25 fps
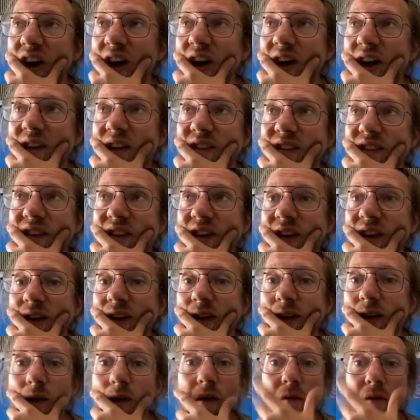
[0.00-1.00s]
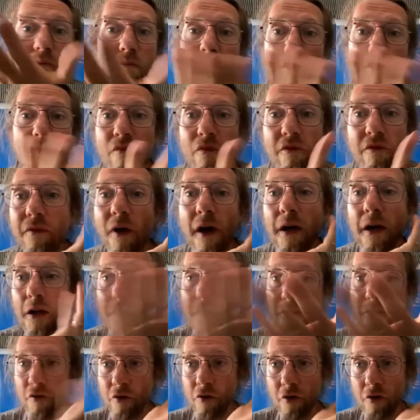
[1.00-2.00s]
and it's fine.
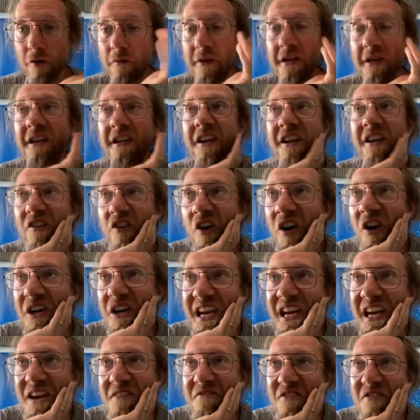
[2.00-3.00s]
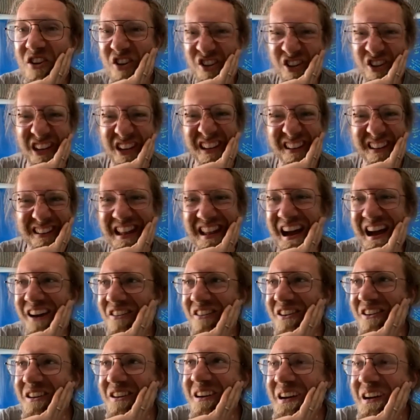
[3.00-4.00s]
Like, don't give a shit
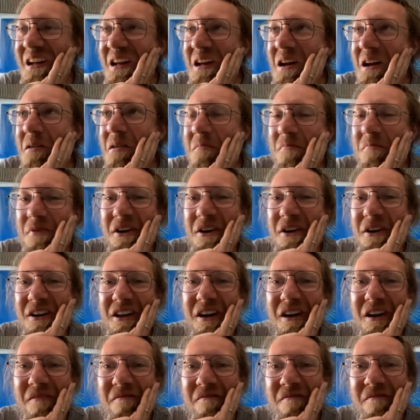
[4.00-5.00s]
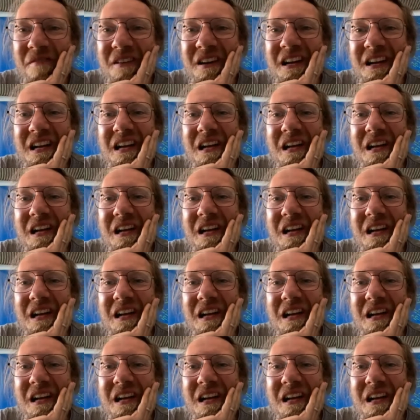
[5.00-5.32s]
now. But